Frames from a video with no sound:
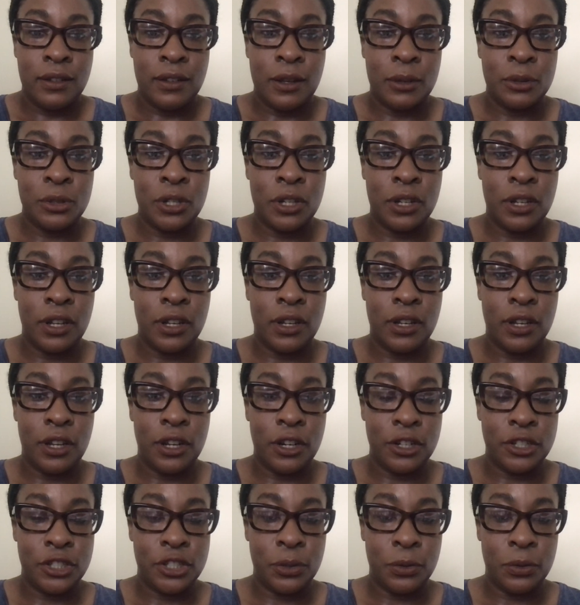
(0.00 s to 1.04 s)
I'm trying to get the
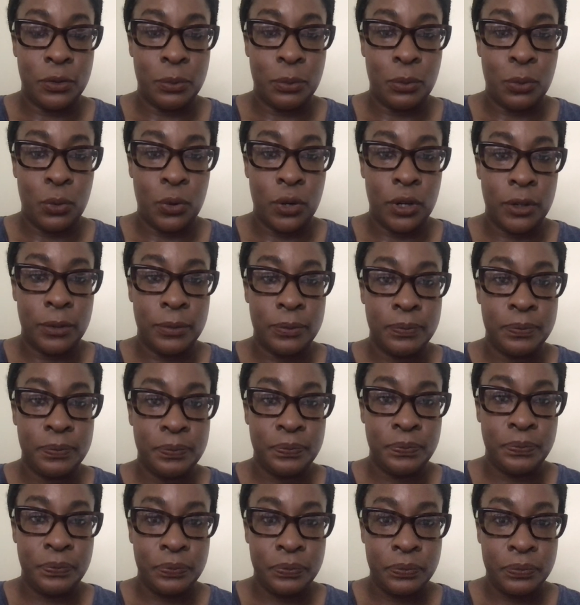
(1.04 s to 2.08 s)
year she was born.
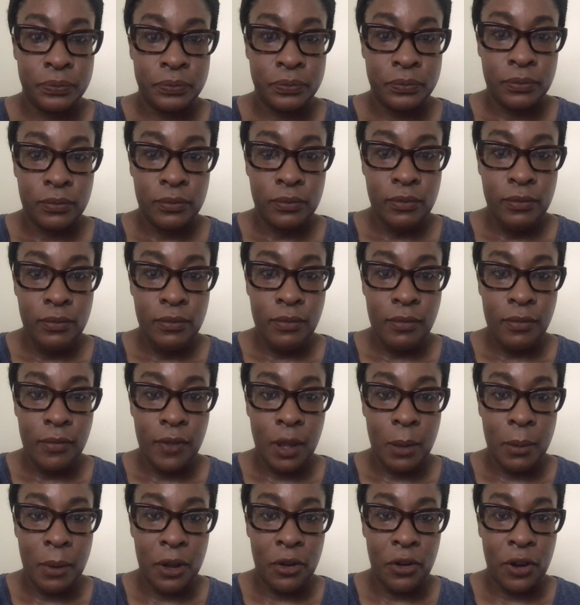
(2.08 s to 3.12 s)

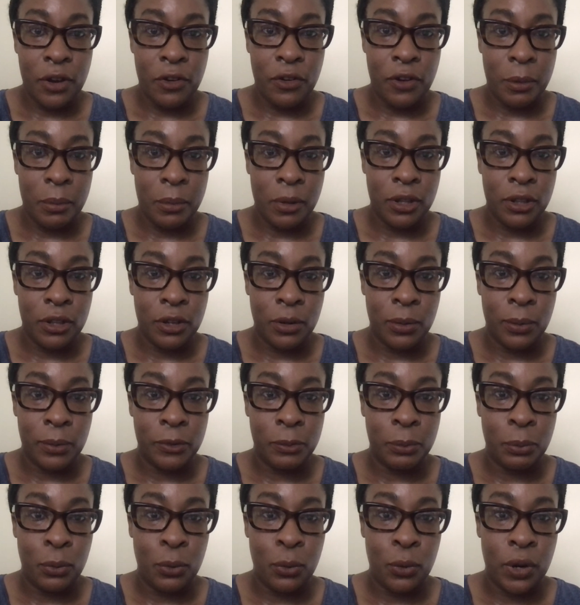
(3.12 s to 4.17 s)
My great grandmother
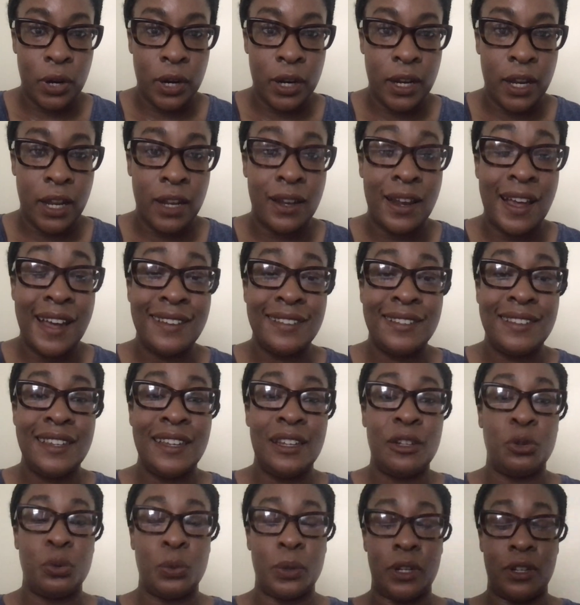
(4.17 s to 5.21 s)
was born in
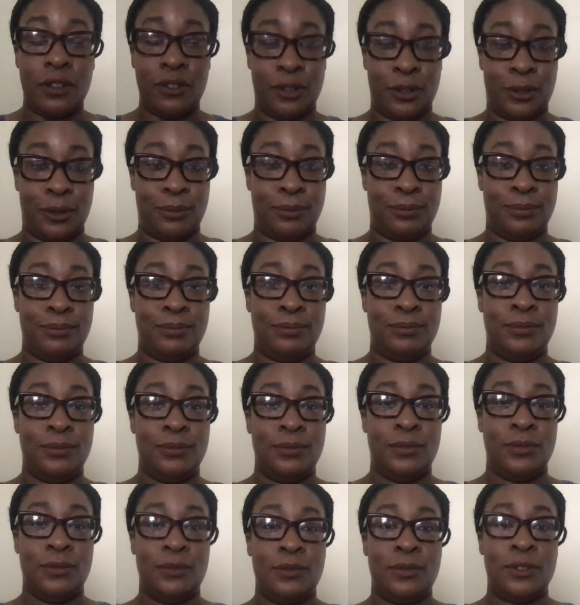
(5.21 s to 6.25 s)
1922.
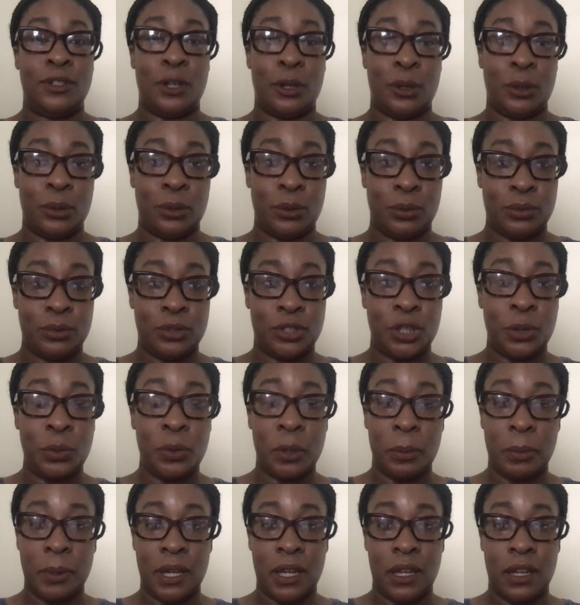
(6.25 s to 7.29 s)
So she
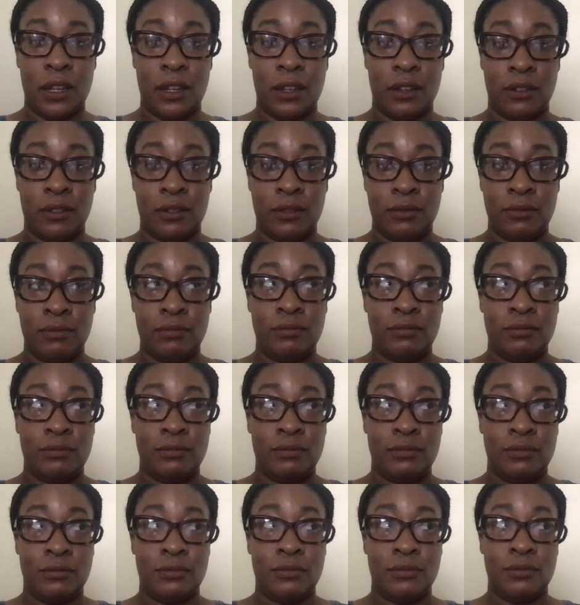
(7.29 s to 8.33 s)
would have been
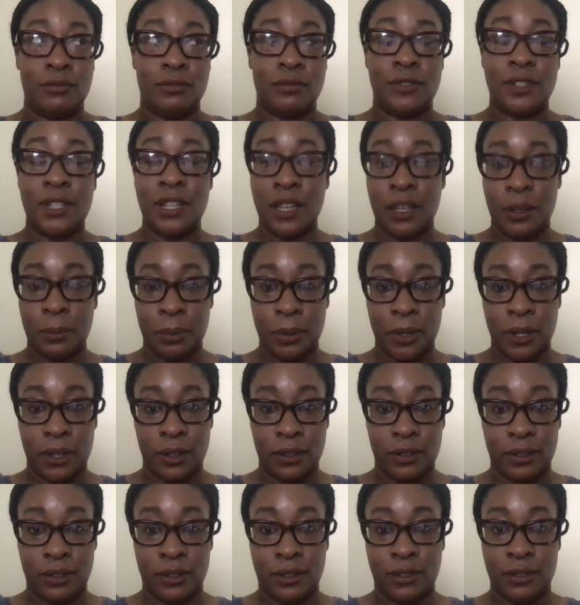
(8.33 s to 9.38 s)
10
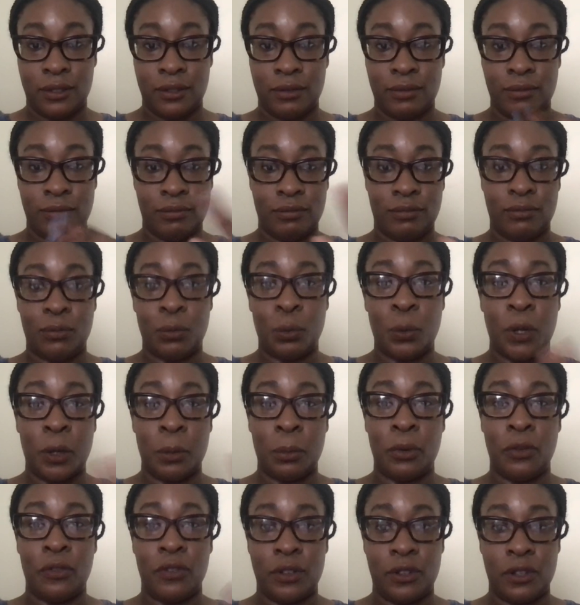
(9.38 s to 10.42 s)
plus when the
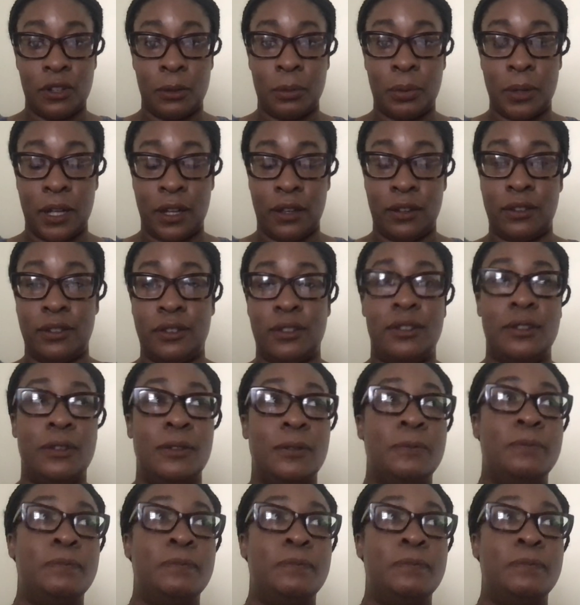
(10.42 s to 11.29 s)
movie took place.